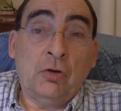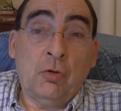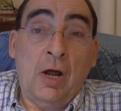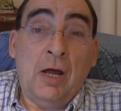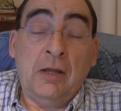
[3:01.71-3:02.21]
to
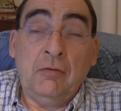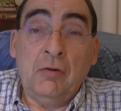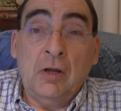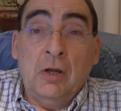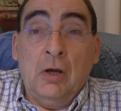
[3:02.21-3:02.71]
drive
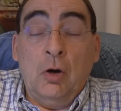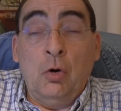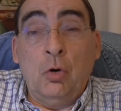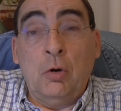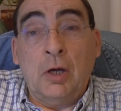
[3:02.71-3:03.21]

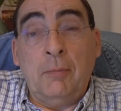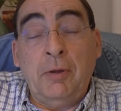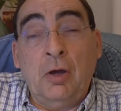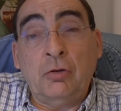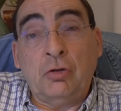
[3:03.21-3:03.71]
or
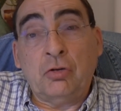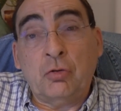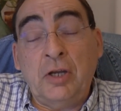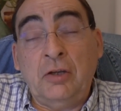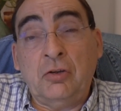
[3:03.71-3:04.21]
be on the
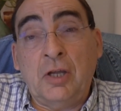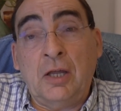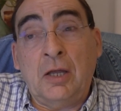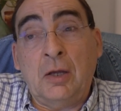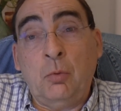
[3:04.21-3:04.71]
street
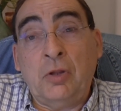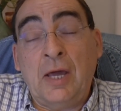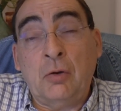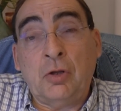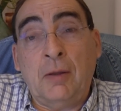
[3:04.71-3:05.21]

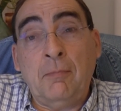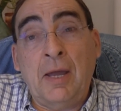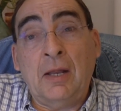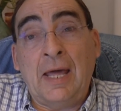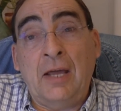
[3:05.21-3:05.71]
without a
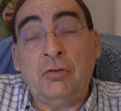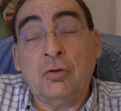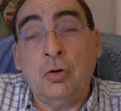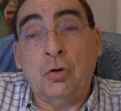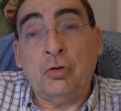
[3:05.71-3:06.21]
male
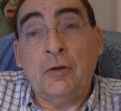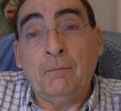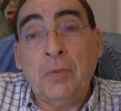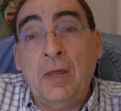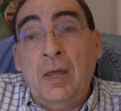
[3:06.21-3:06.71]
escort.
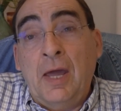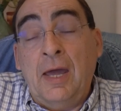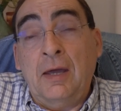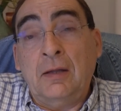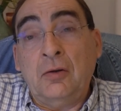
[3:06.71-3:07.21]

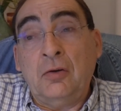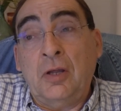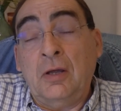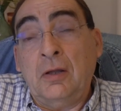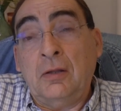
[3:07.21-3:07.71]
And
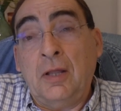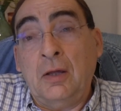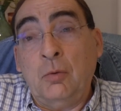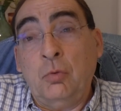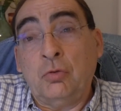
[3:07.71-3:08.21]

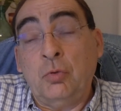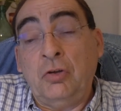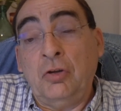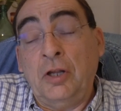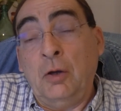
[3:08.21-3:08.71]
there was
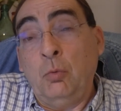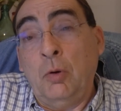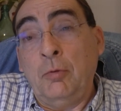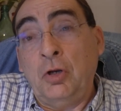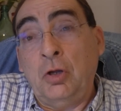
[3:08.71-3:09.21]
recently a
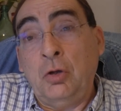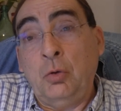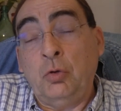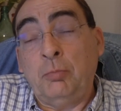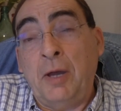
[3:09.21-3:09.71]
woman
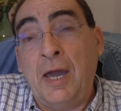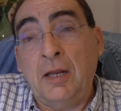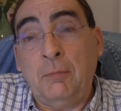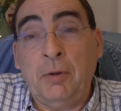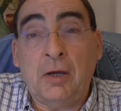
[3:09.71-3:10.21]
who was
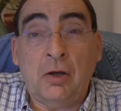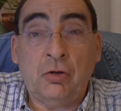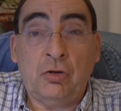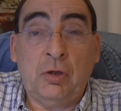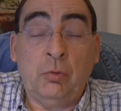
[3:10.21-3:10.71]
beheaded
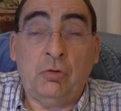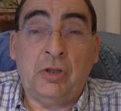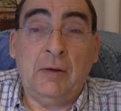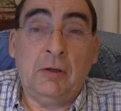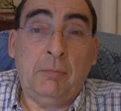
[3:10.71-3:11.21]
because she was
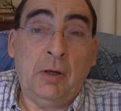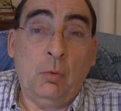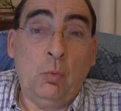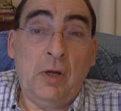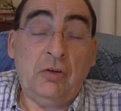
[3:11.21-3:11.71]
deemed to be a
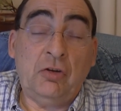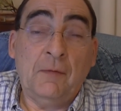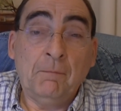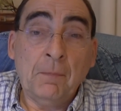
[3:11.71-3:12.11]
witch.